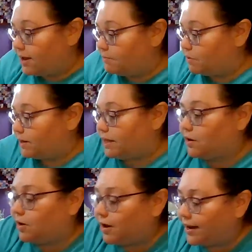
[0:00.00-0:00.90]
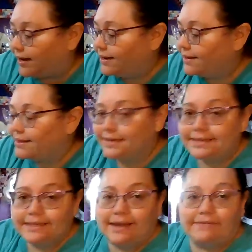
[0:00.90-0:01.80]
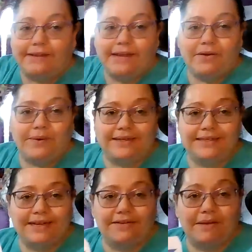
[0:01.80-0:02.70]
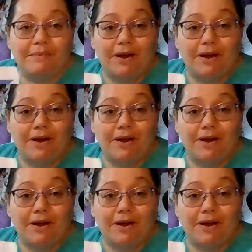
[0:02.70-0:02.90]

I am working on this lovely quilt here, the